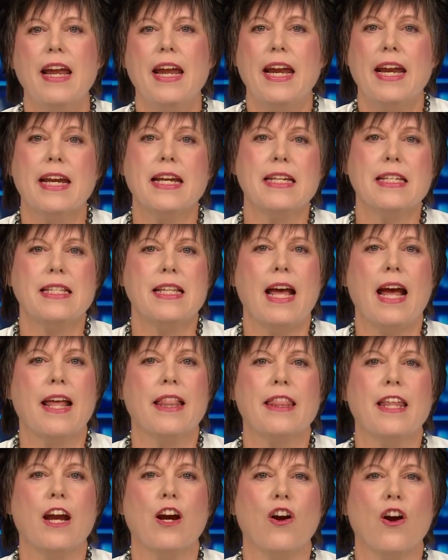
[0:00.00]
is
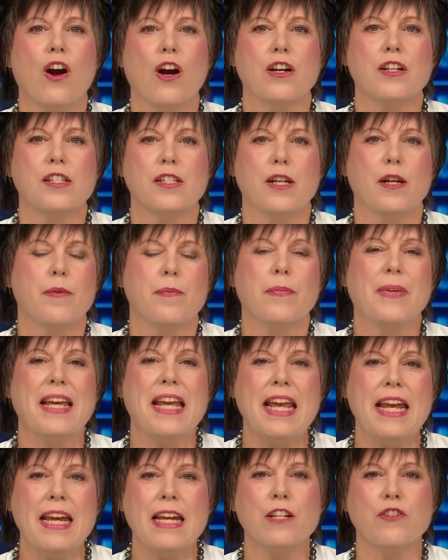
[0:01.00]
that there are some
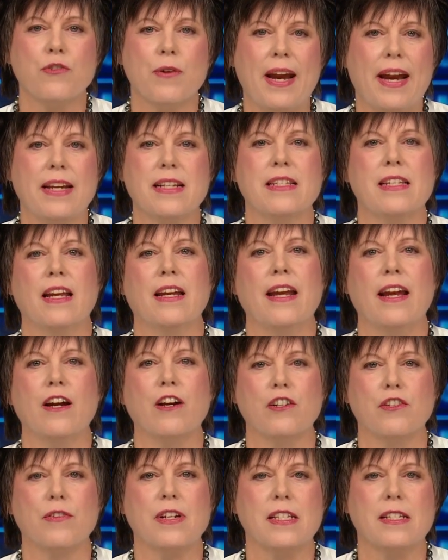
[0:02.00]
key traits and
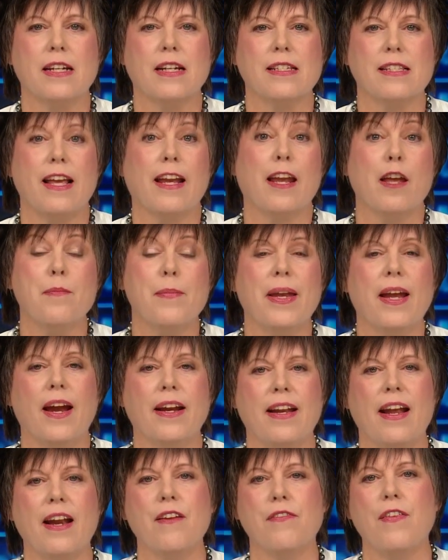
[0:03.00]
characteristics that can be
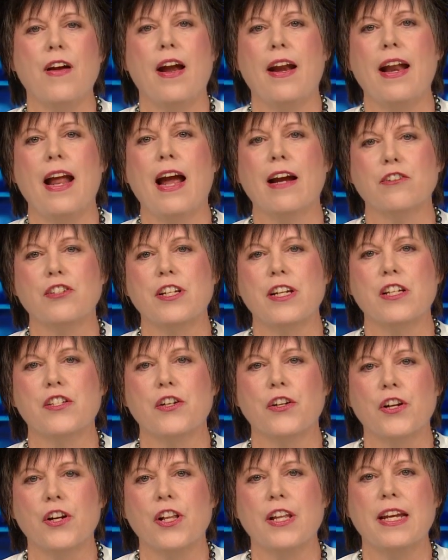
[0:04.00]
identified actually as
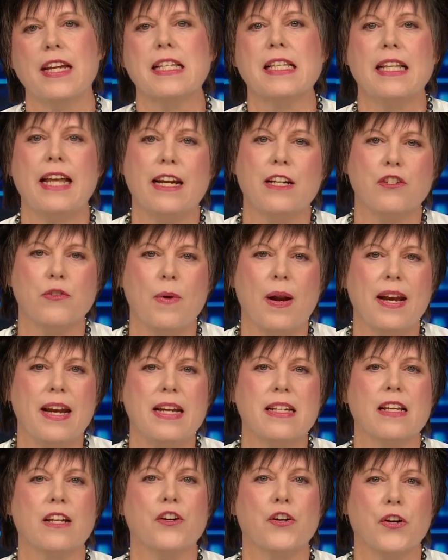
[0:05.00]
early as late
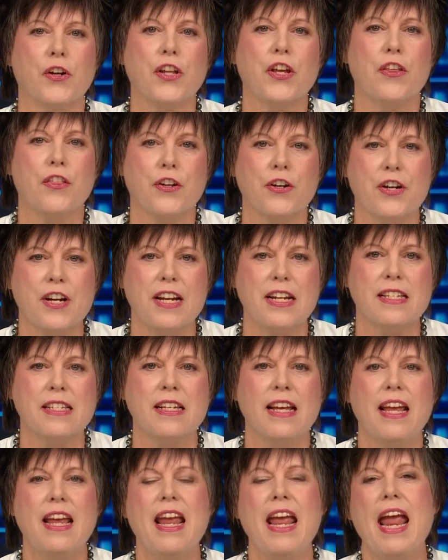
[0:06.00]
20s and early
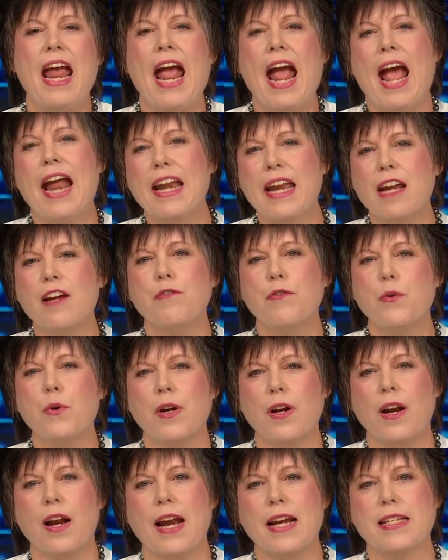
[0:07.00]
30s. And if
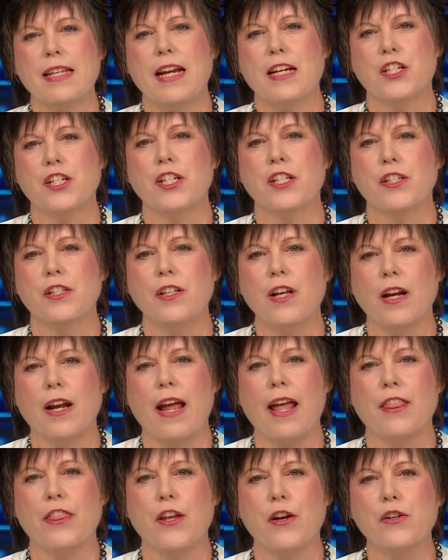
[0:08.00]
organizations look
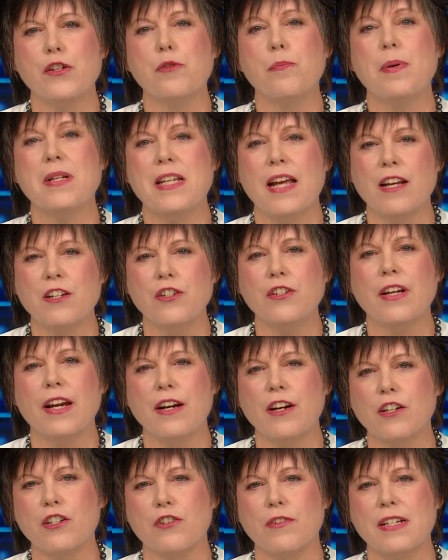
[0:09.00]
at those potential
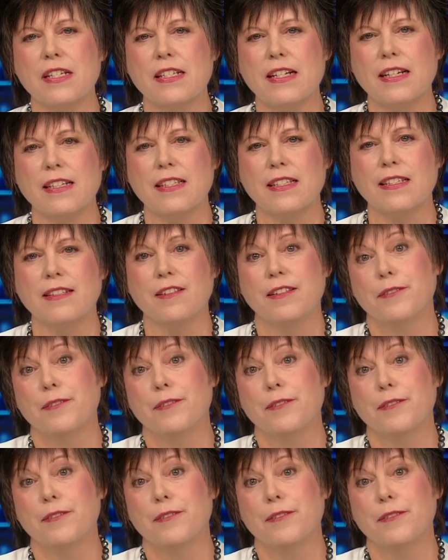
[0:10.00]
characteristics,